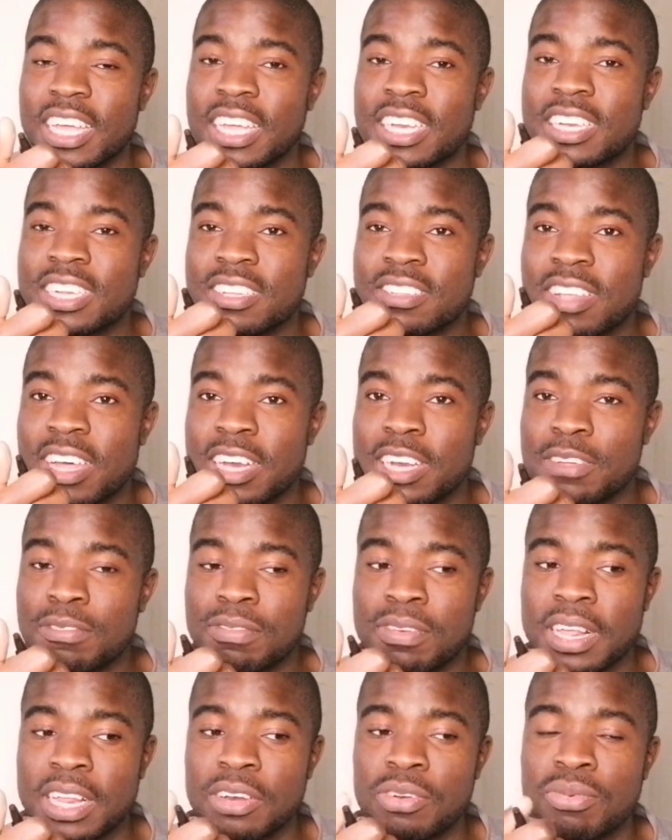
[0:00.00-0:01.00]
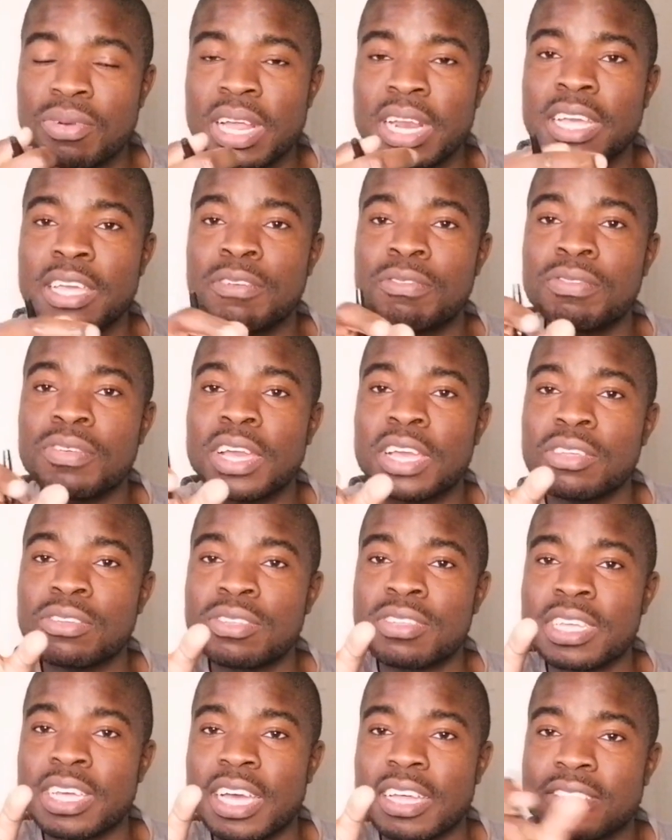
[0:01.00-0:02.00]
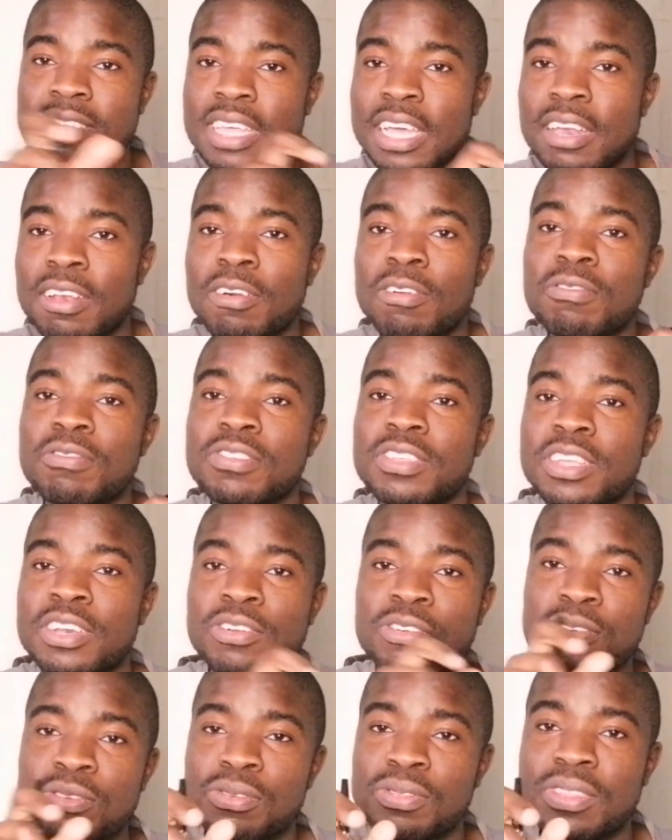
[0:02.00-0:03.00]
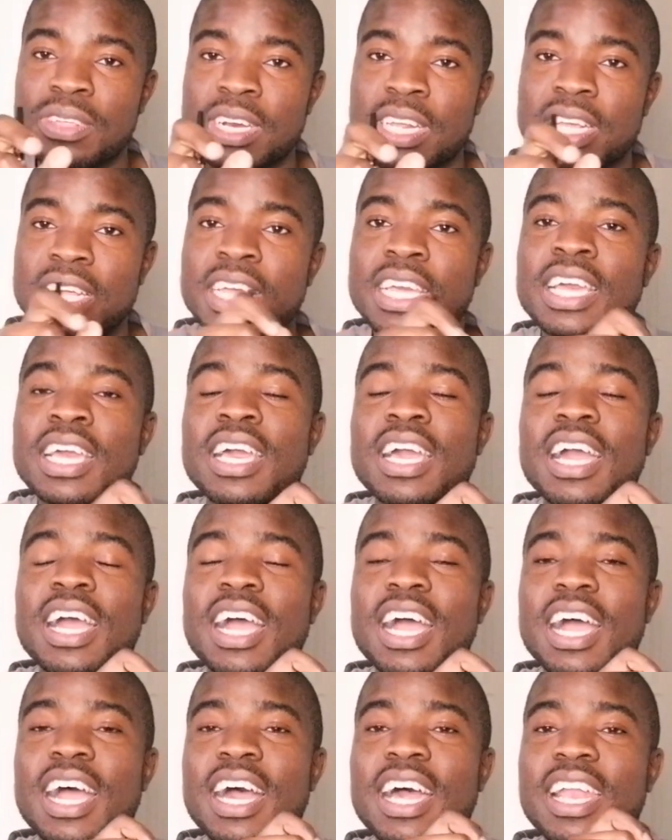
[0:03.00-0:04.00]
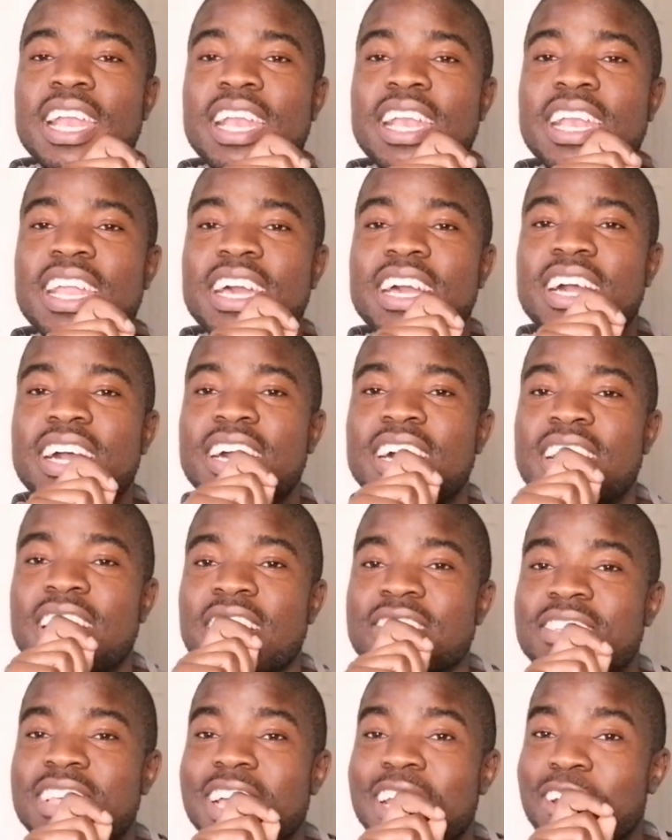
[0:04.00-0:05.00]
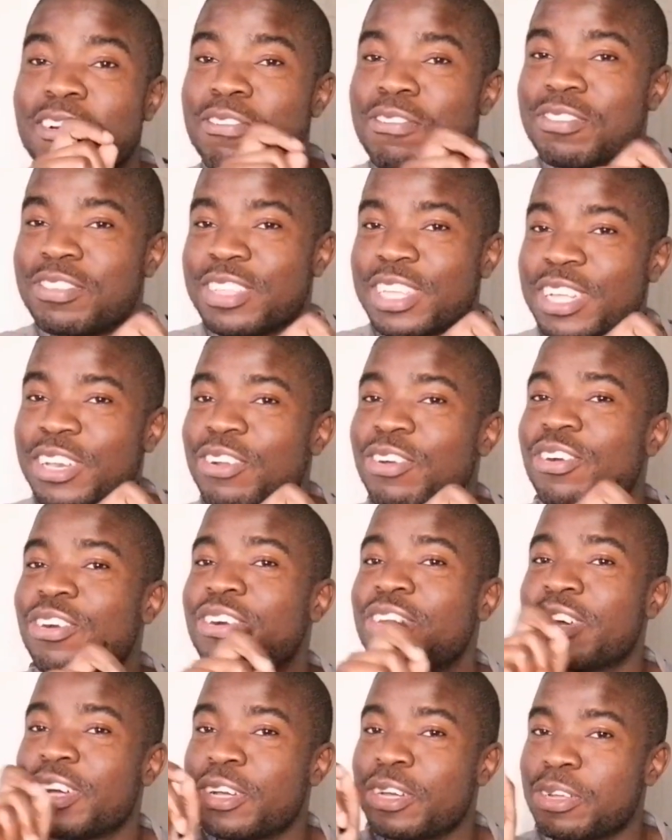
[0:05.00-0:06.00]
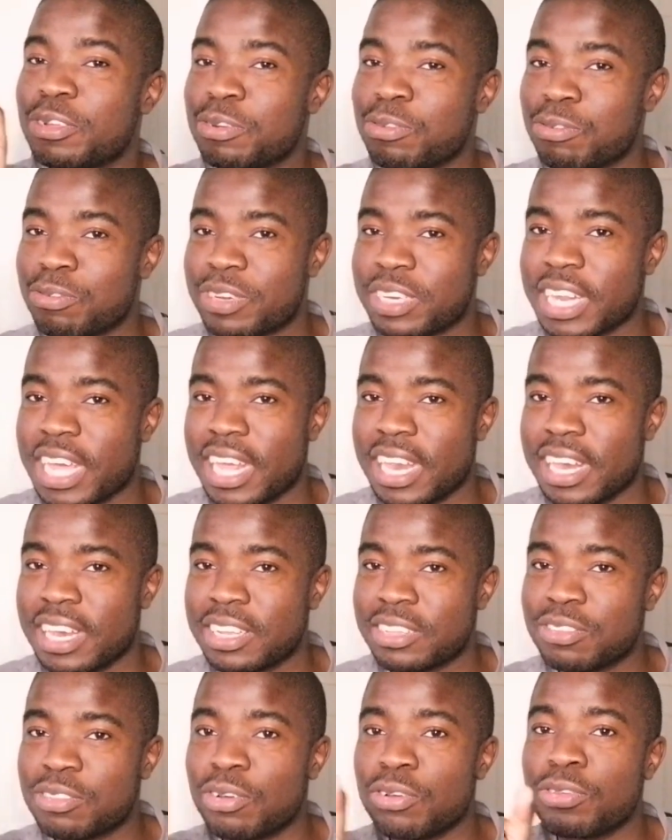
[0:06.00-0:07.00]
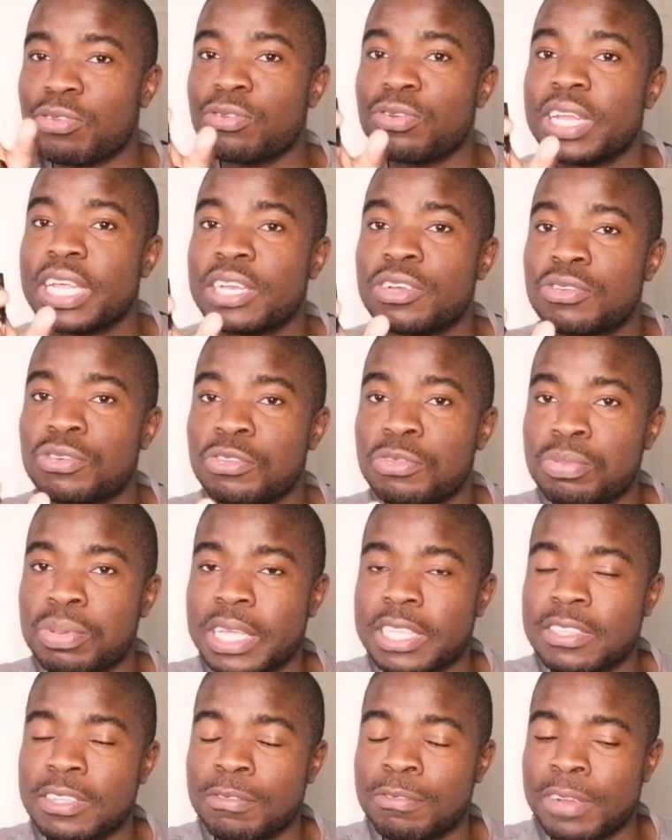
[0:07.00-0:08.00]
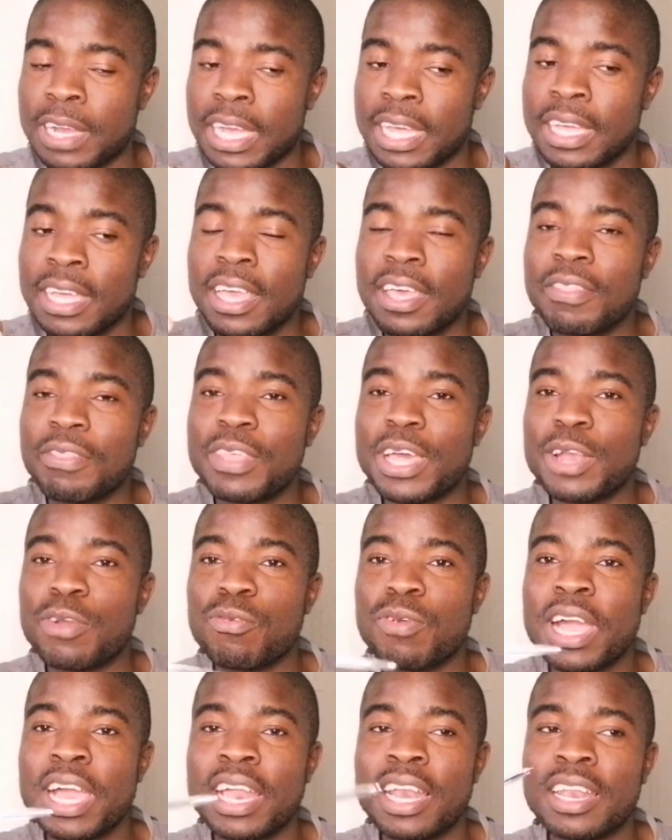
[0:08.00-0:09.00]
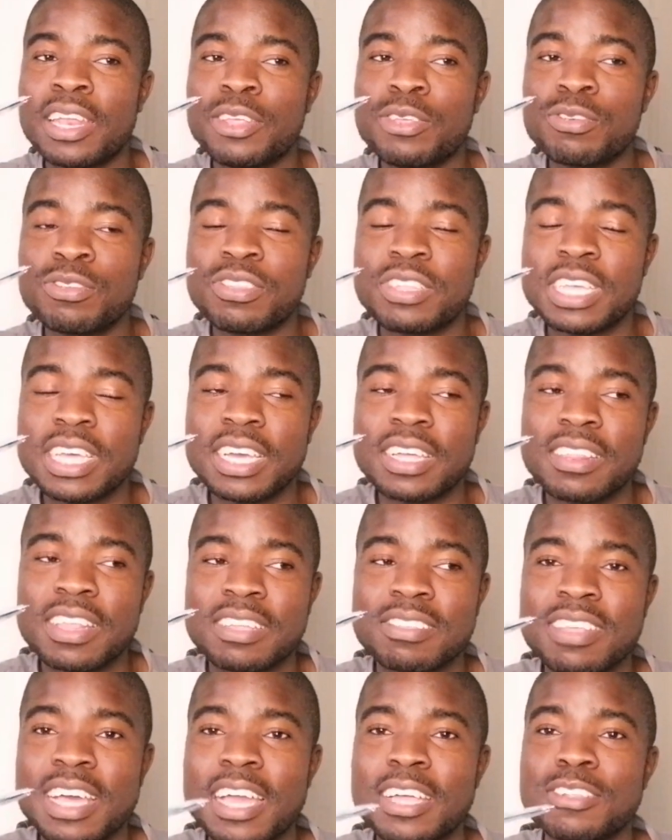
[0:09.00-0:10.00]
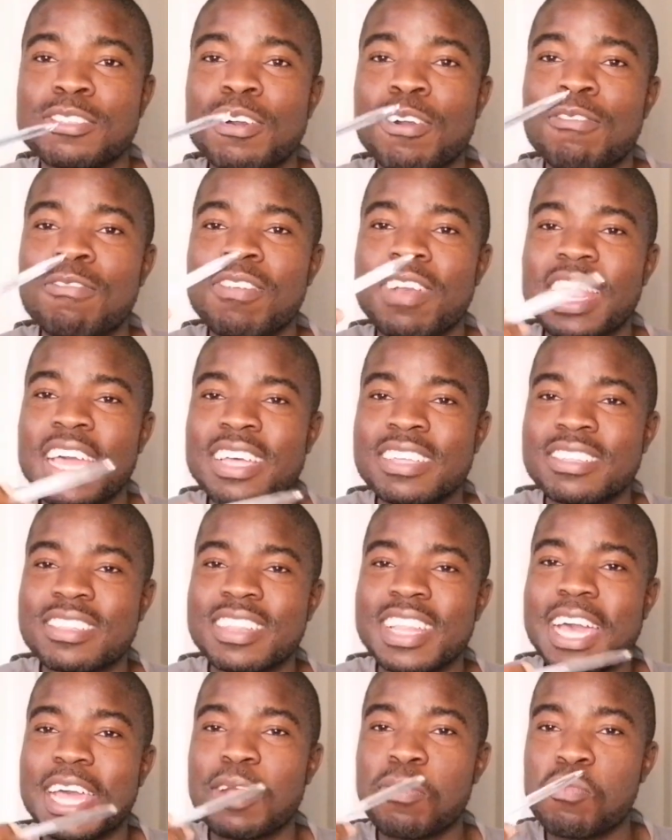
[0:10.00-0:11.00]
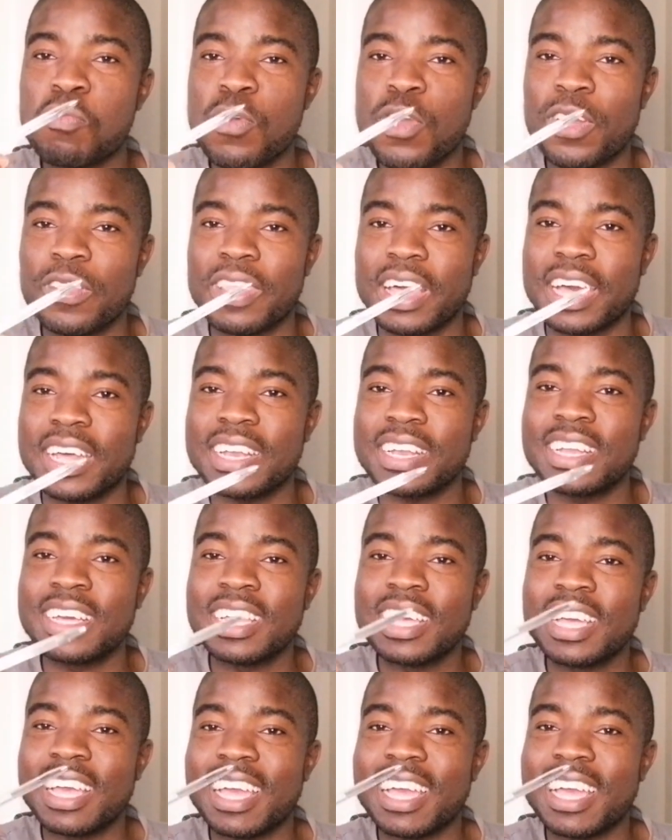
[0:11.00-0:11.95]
it is a different one if you are using a scale of 0 to 3 and a scale of 0 to 10. So you need to specify. Then while using the signs of less than, more than,